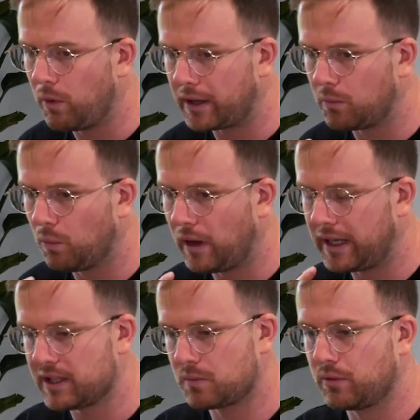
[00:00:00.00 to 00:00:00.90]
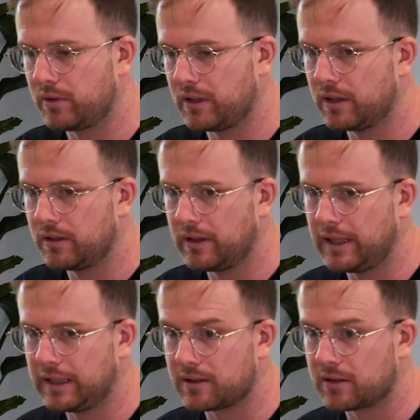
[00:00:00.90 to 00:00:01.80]
Like, I guess what
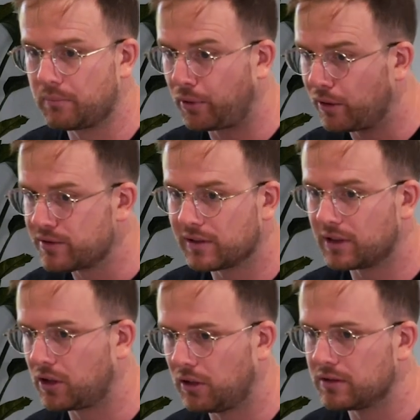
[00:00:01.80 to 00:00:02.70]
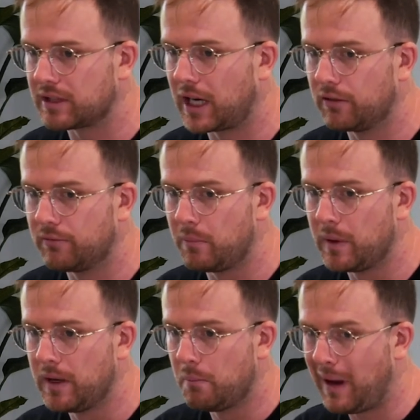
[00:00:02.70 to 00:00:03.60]
the pros and the cons are of
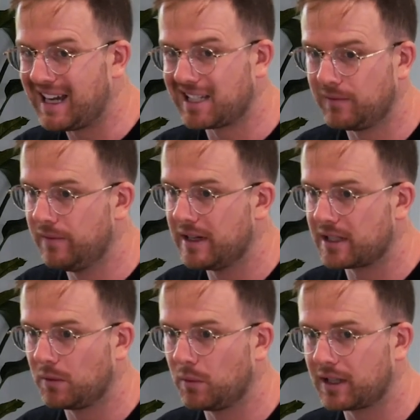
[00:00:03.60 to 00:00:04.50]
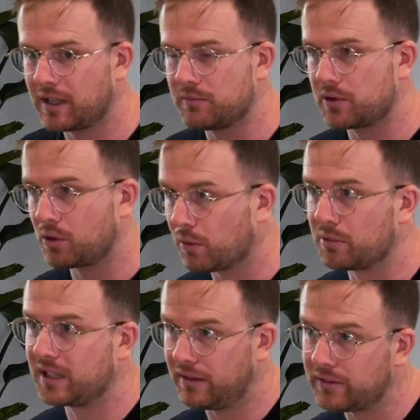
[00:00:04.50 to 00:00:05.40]
passive investing when it comes to
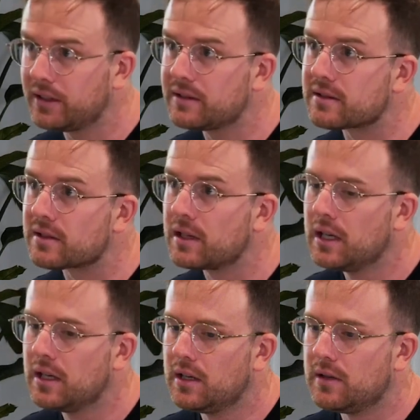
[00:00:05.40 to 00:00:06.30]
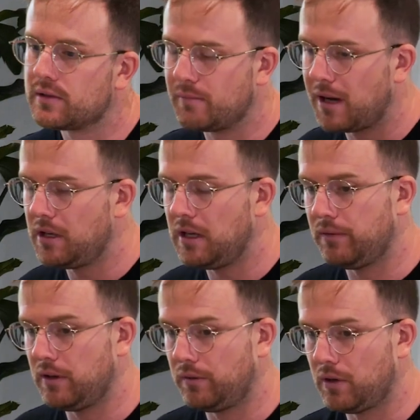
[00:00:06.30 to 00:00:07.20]
corporate governance. So maybe
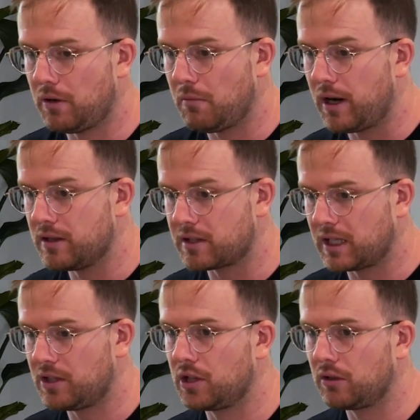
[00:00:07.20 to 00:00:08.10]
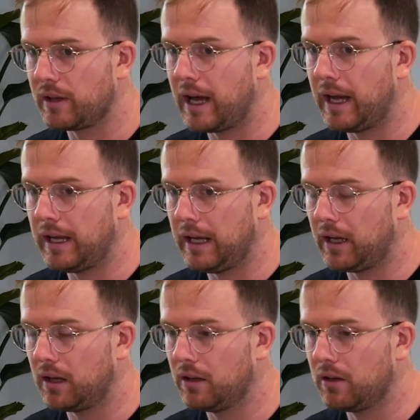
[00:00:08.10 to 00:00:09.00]
if you don't mind just touching on that,
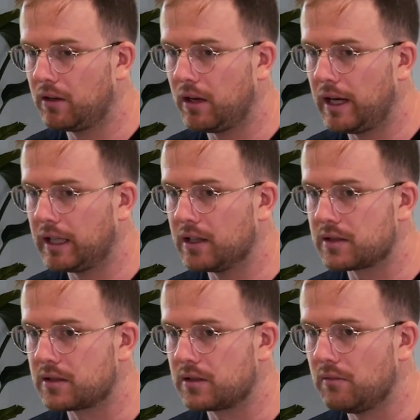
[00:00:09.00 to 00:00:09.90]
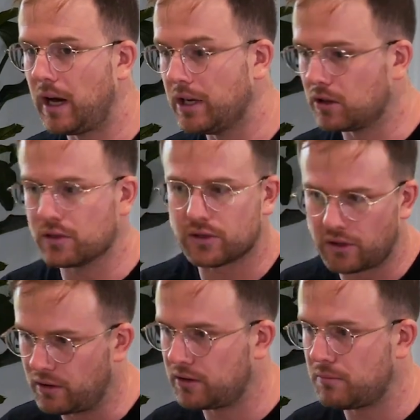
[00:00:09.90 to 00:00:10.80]
and I guess, are you
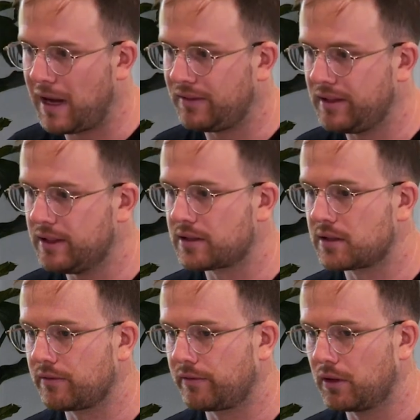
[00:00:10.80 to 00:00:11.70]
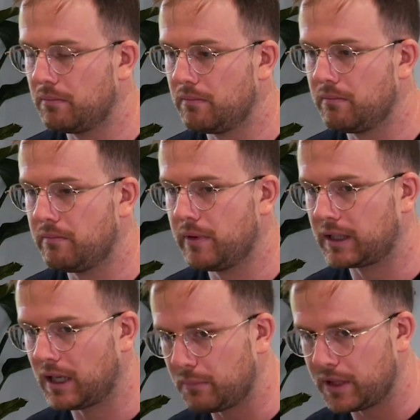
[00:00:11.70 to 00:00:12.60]
concerned about this from a
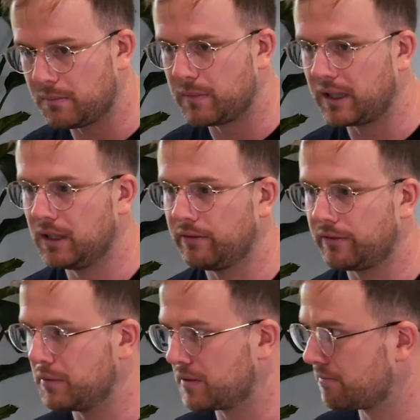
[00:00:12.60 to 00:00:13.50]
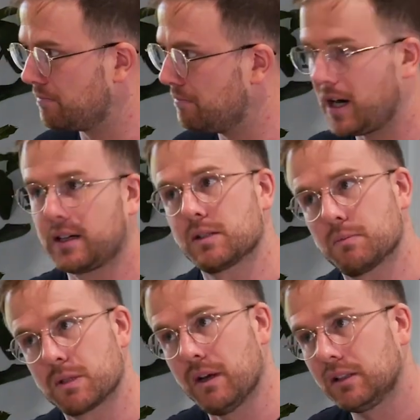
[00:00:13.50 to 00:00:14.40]
company perspective, from a markets
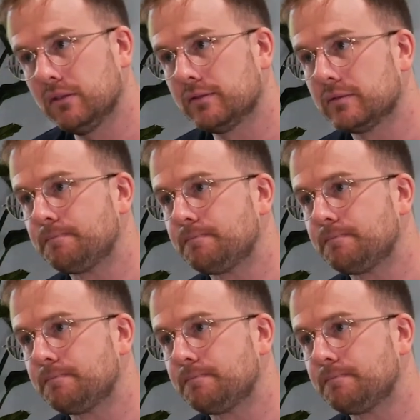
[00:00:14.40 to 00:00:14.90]
perspective?